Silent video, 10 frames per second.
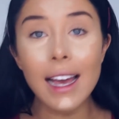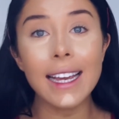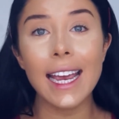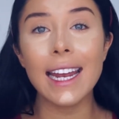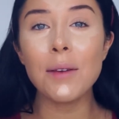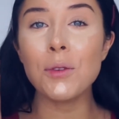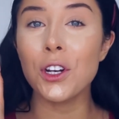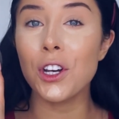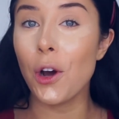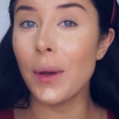Again, I'm
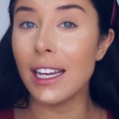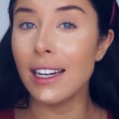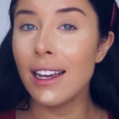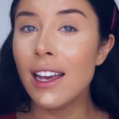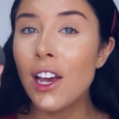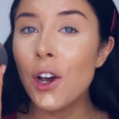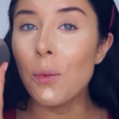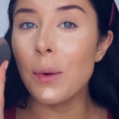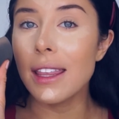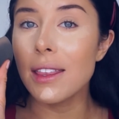going to go in
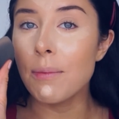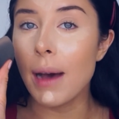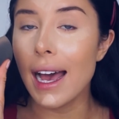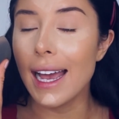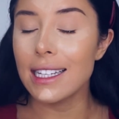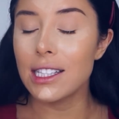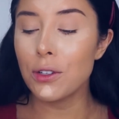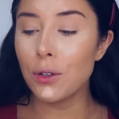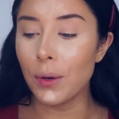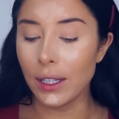with my
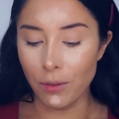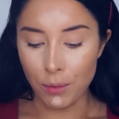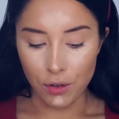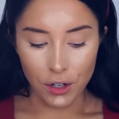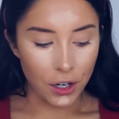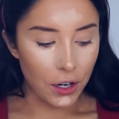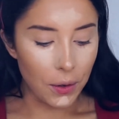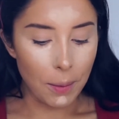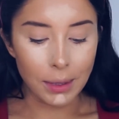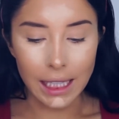Silk Oil of
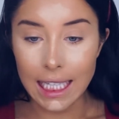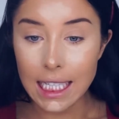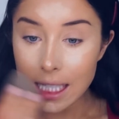Morocco blending